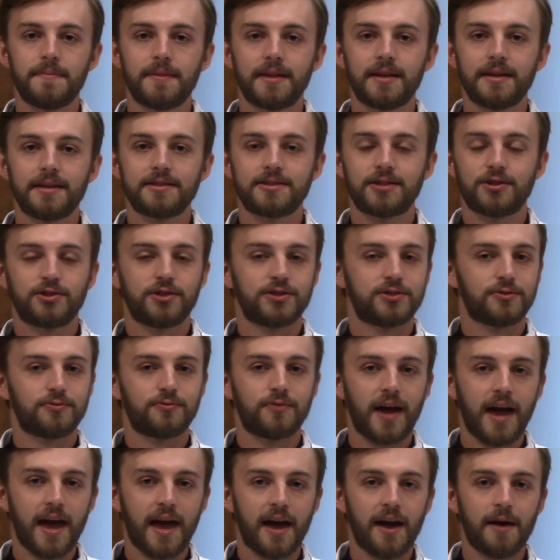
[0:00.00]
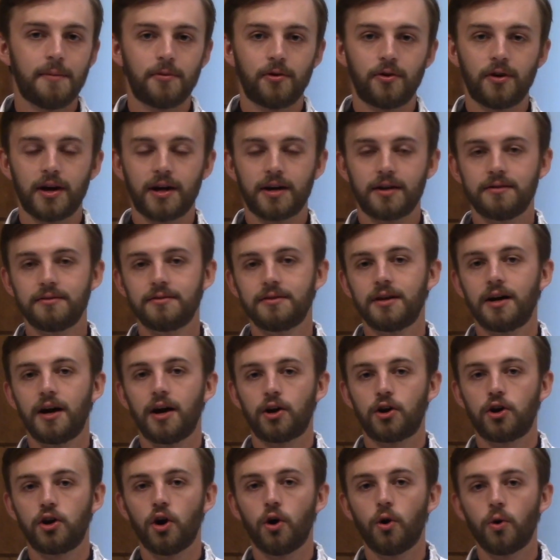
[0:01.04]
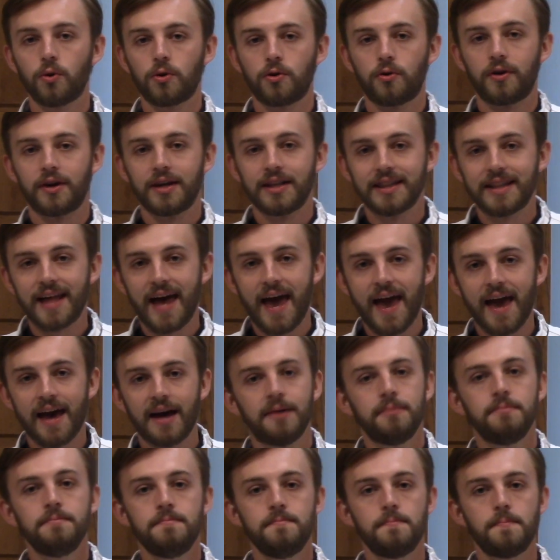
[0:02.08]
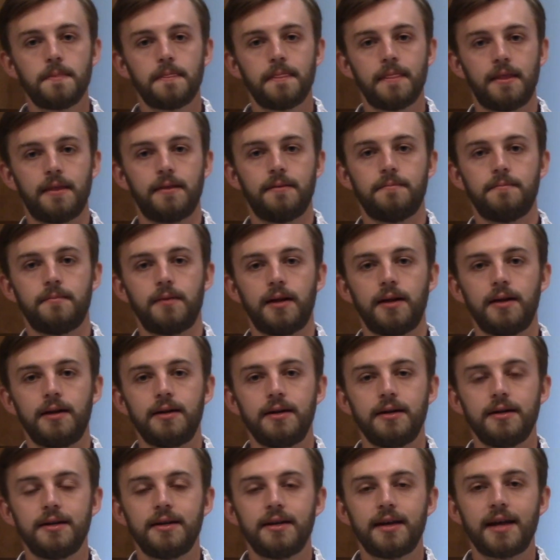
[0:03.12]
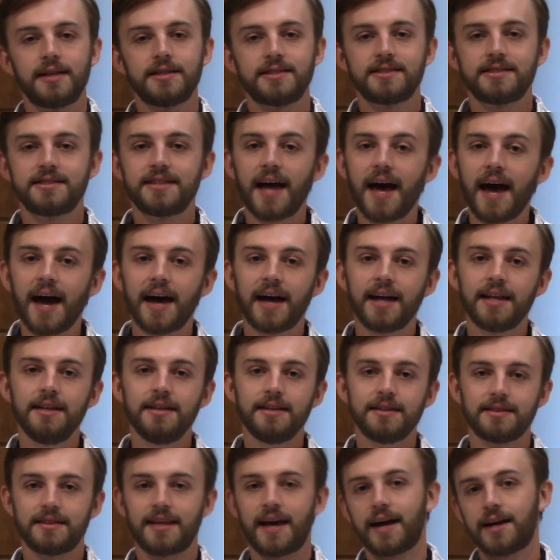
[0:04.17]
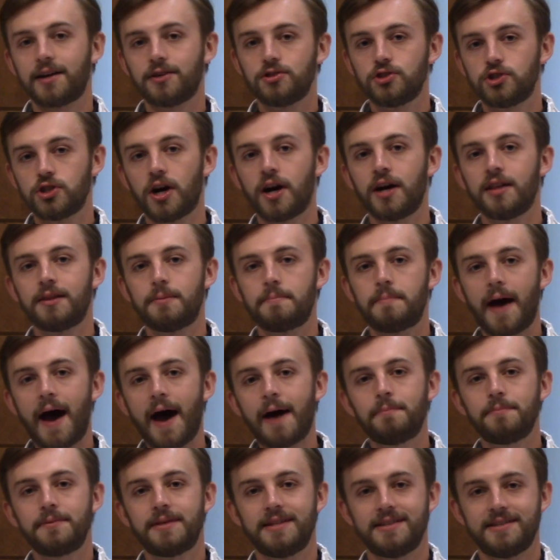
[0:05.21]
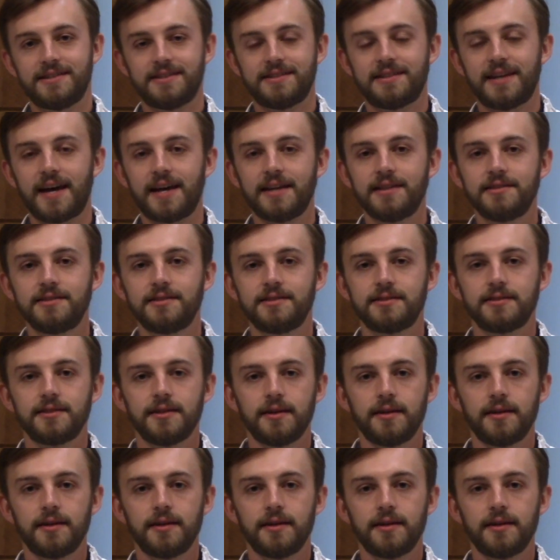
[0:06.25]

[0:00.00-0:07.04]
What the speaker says: such as a ram or a goat or a lamb. Instead, like John the Baptist says,